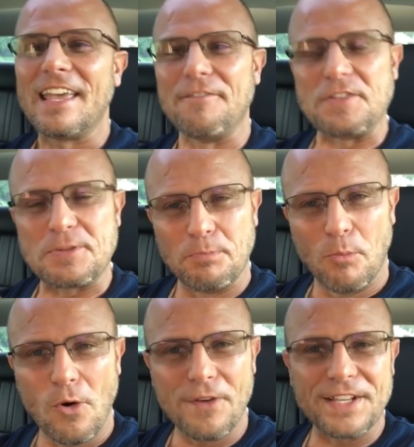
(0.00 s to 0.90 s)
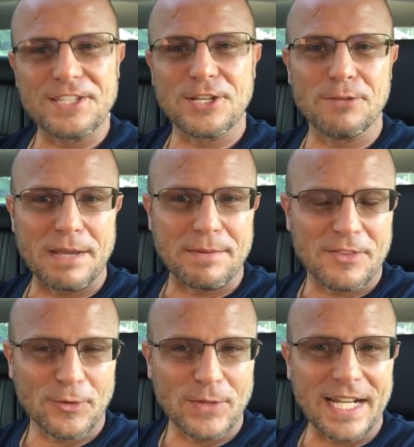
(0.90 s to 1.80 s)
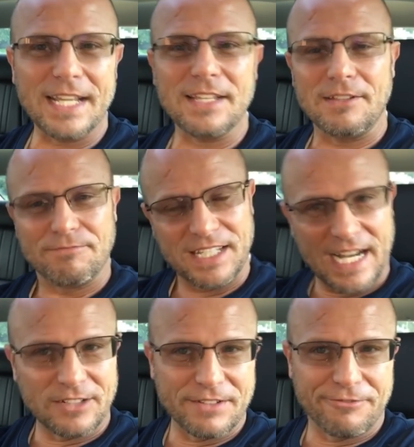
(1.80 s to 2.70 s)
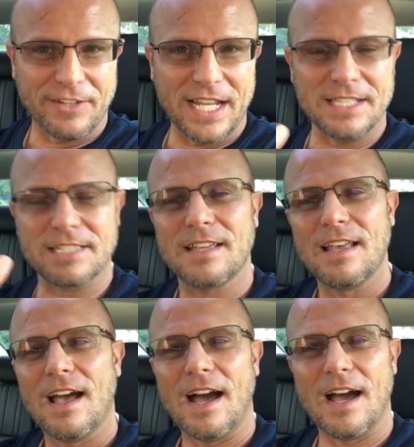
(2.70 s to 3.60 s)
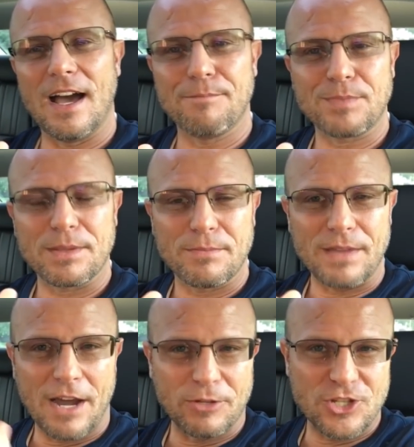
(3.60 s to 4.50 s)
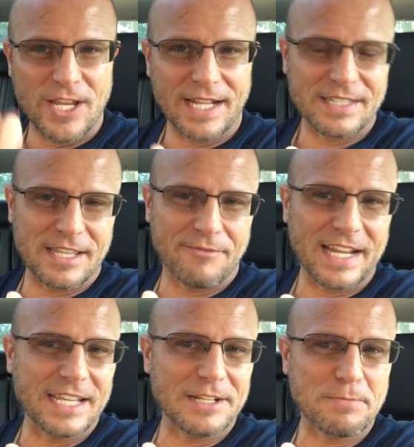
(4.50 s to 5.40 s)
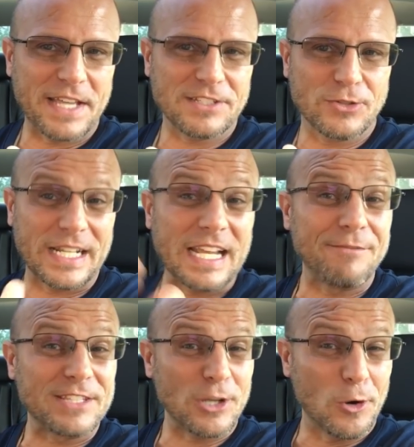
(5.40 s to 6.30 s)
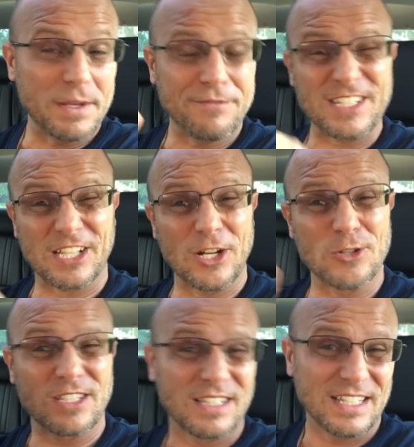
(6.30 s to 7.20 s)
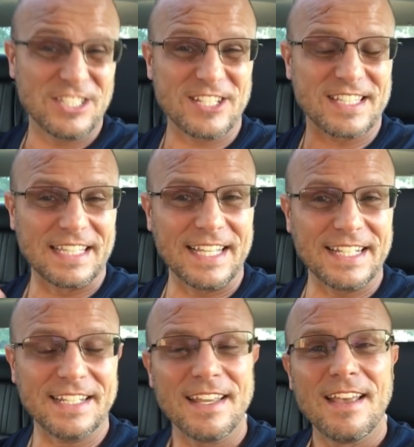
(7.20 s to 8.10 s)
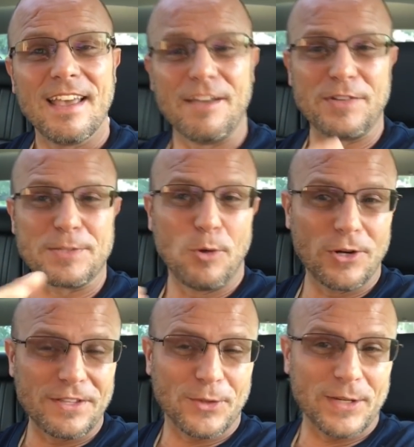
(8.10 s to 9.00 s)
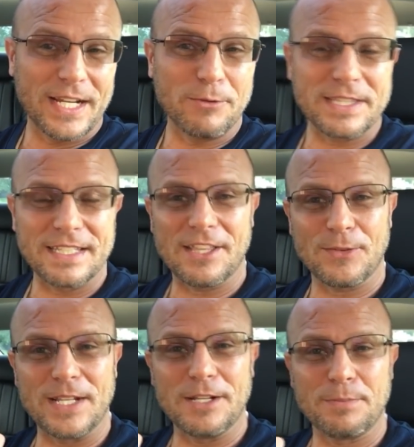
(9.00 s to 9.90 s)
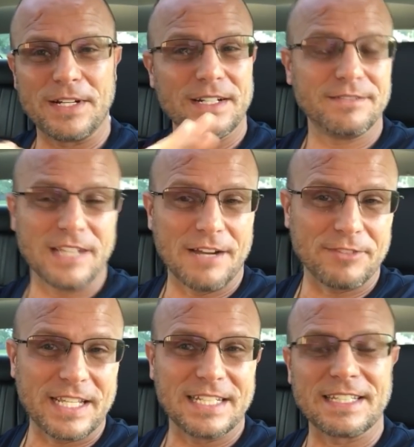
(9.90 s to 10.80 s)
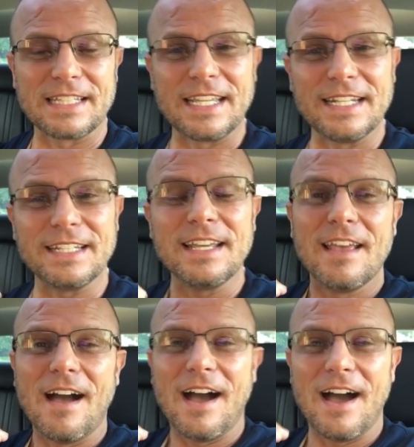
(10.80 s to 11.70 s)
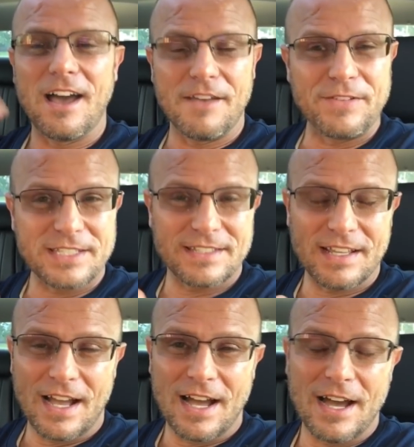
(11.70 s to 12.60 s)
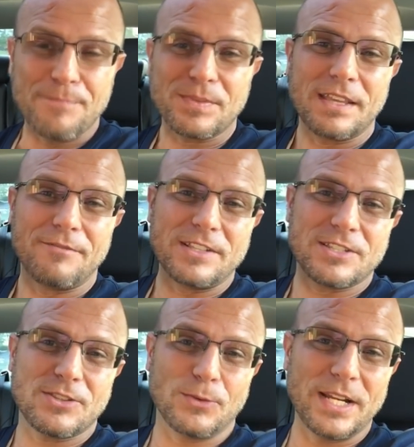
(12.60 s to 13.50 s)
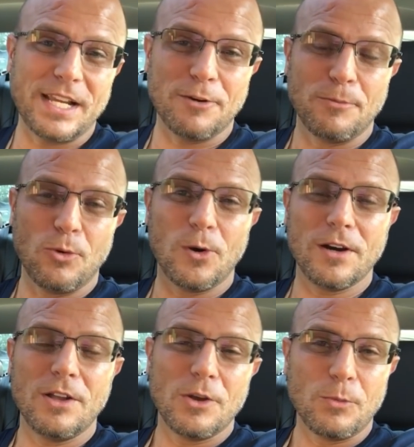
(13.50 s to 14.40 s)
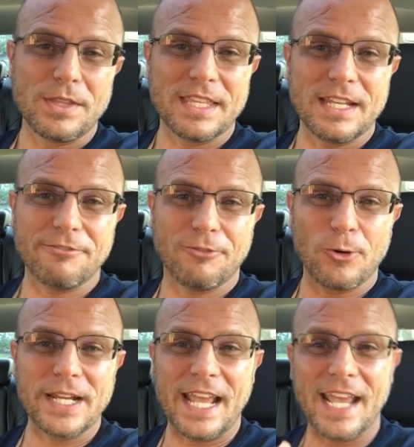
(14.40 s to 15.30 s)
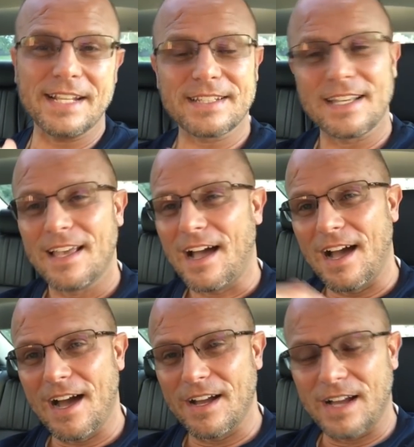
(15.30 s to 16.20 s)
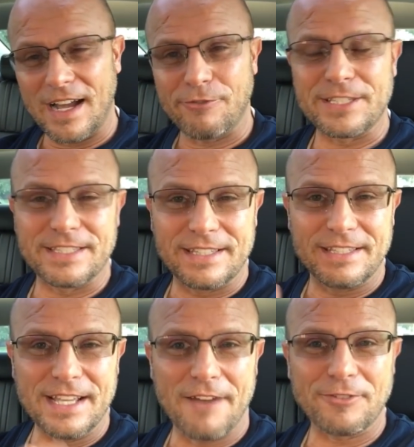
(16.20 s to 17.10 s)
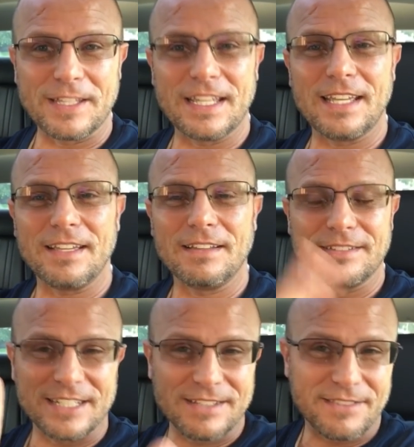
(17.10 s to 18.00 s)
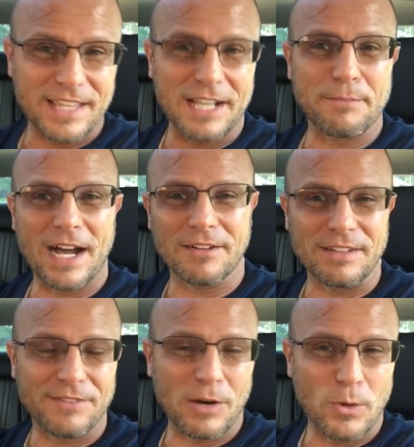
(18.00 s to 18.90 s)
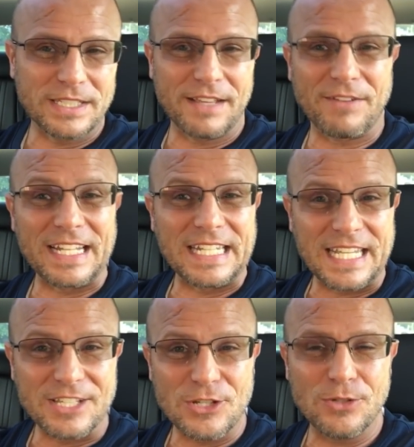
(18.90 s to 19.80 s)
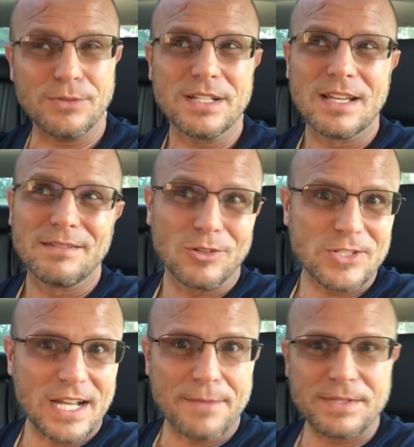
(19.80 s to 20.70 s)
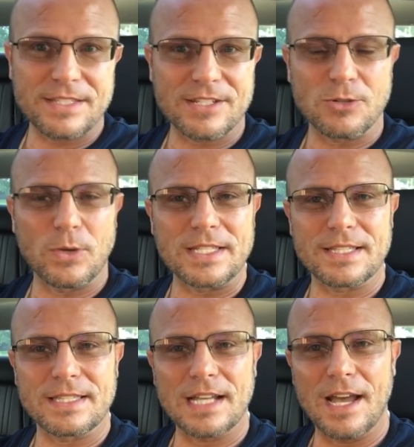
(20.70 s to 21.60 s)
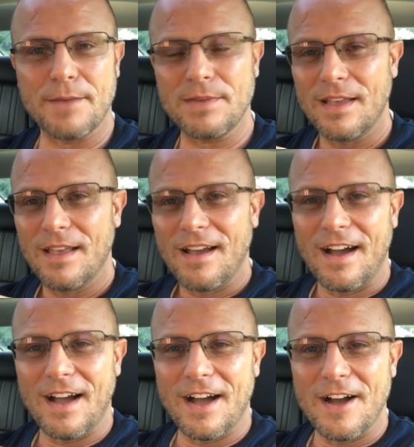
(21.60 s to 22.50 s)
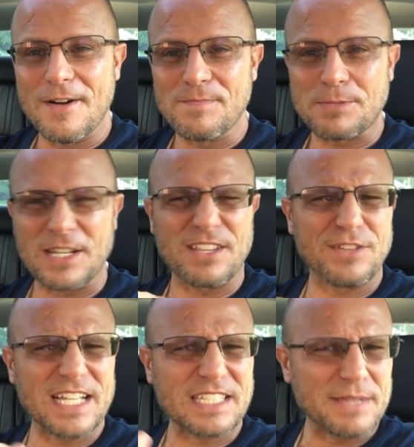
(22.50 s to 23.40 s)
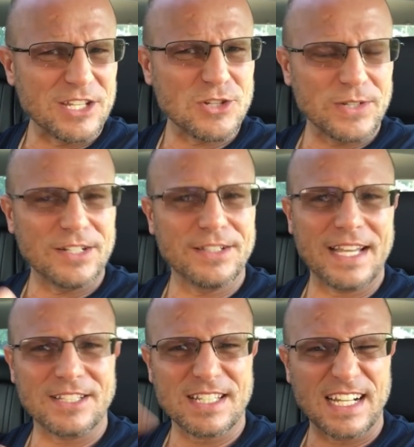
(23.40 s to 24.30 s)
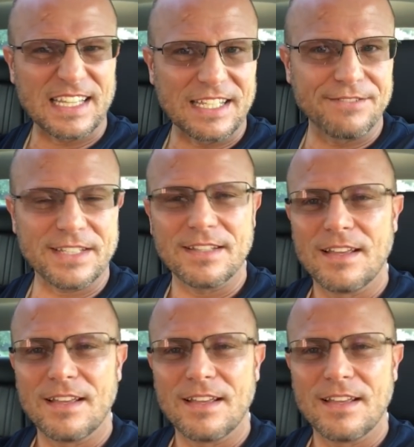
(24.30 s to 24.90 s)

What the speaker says: If it's more than two, maybe three, kind of on the fence. I would check to see if I can get it paid as agreed. If it's open, if it's closed, just delete it. If it's more than three within that 3 year period, definitely get it deleted. If it's three or more within a 48, I would definitely just think about if I need to. Most times it's just a waste of time, especially if you got some history on that. Just kind of leave it.